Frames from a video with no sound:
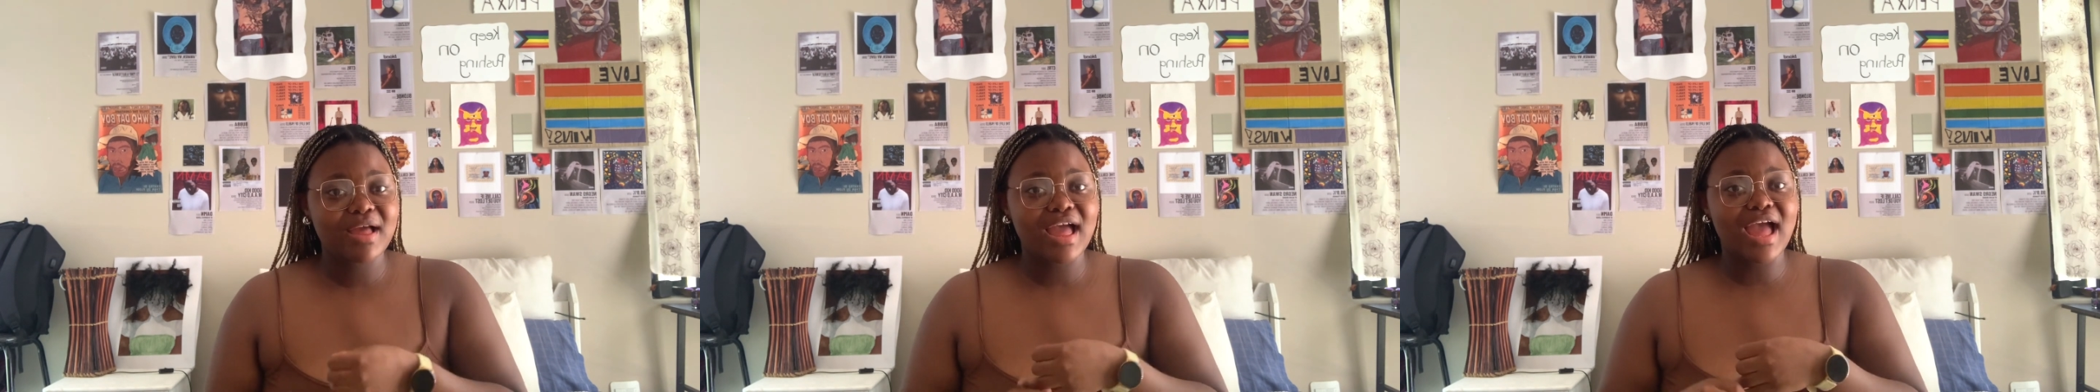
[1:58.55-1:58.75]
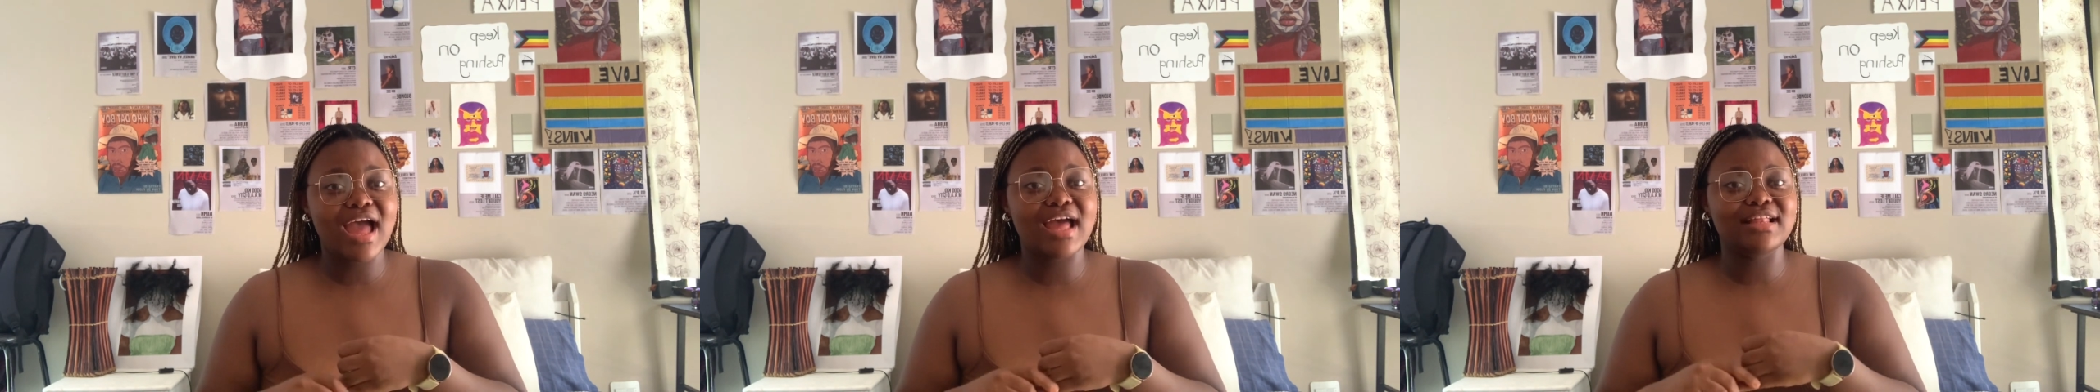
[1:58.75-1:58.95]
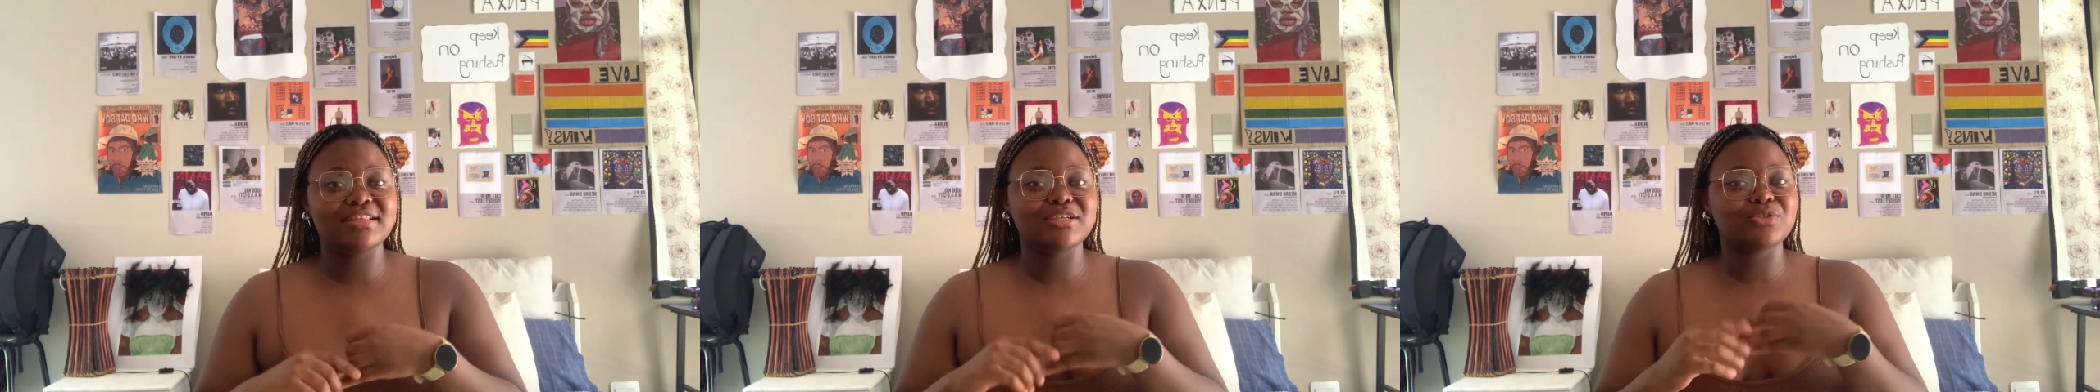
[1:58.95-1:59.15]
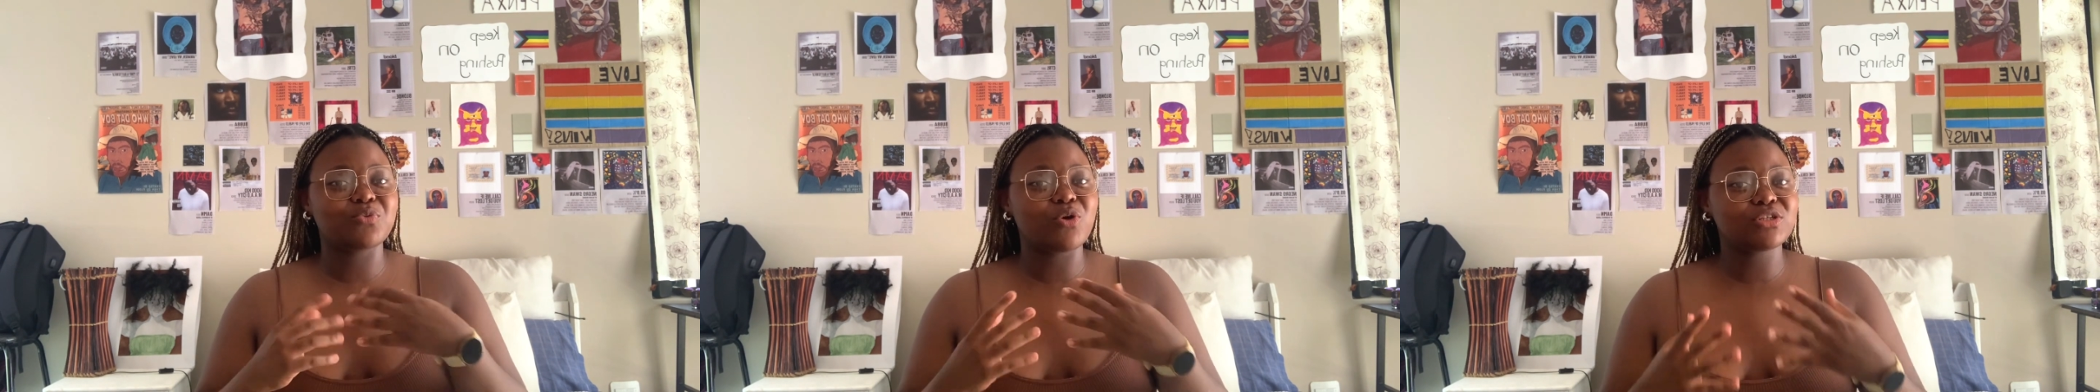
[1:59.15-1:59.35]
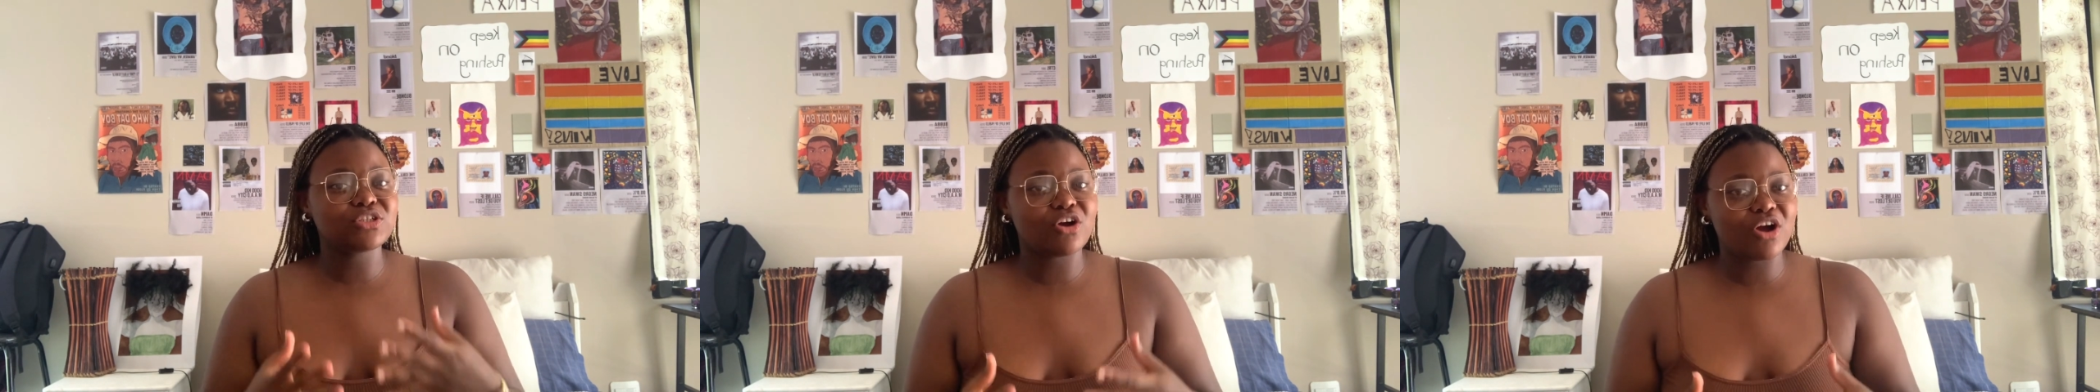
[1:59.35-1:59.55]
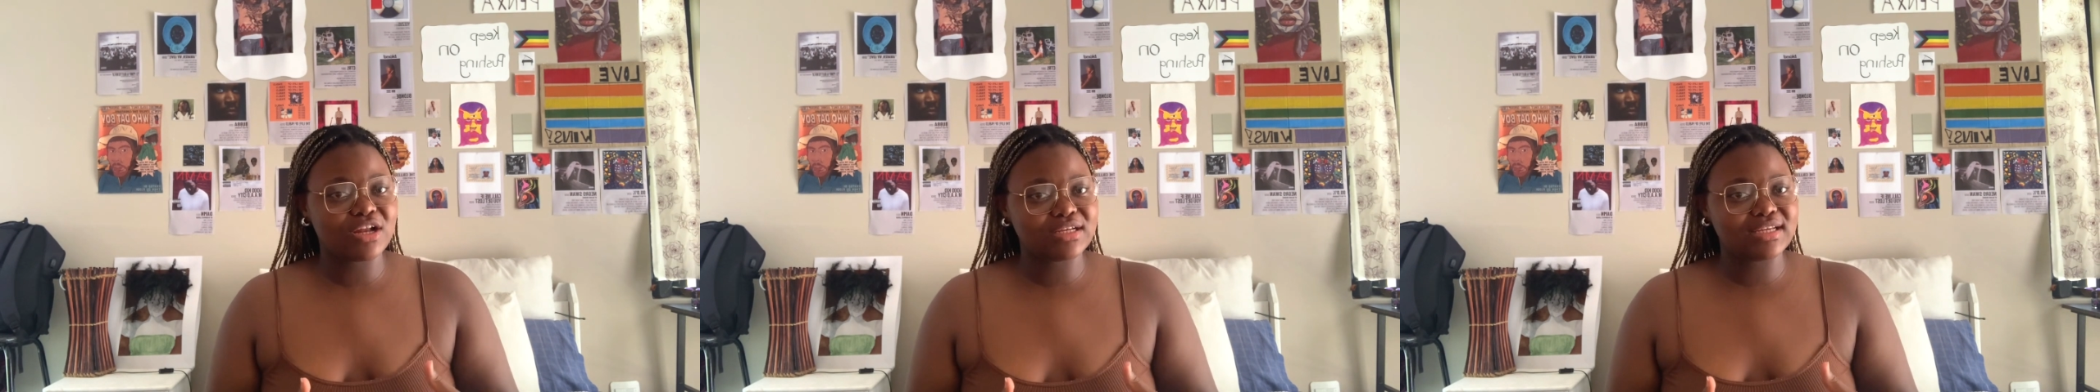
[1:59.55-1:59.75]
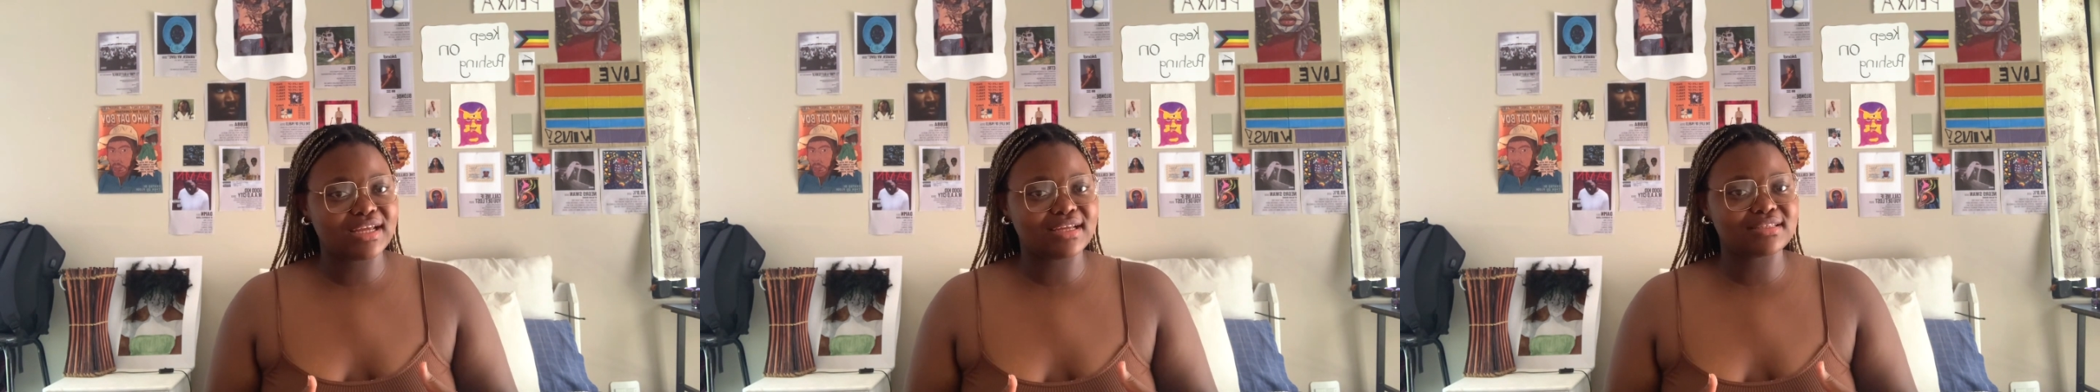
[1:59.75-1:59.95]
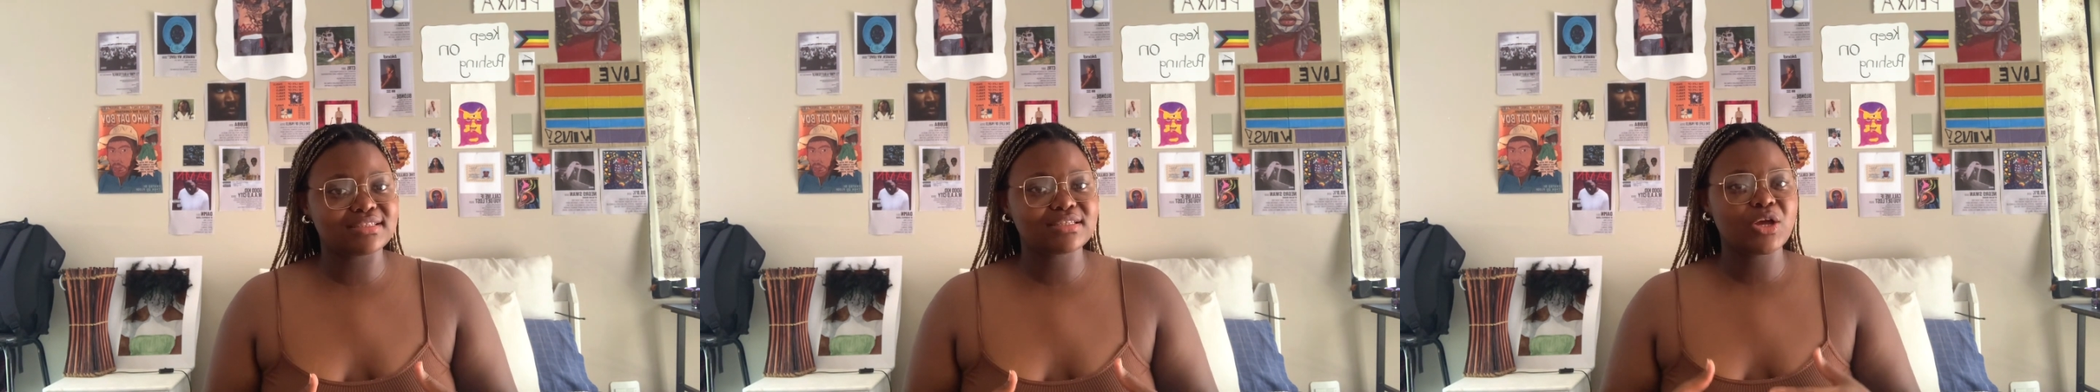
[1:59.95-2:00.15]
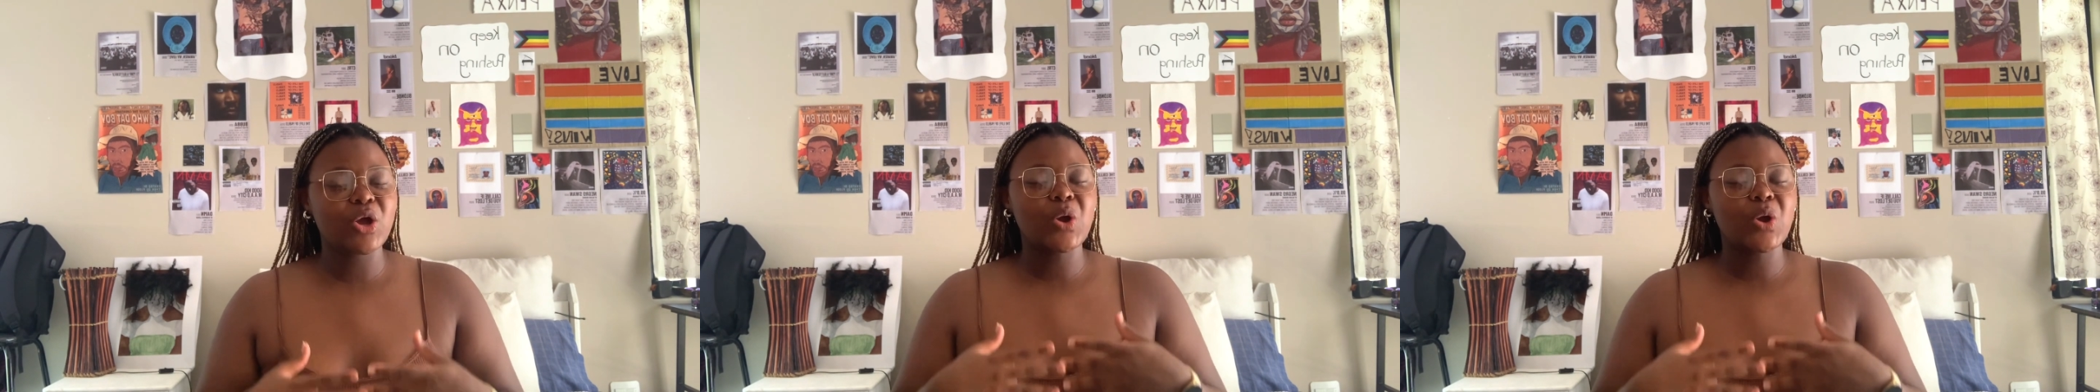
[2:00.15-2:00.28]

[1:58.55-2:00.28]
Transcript: and there's water on days,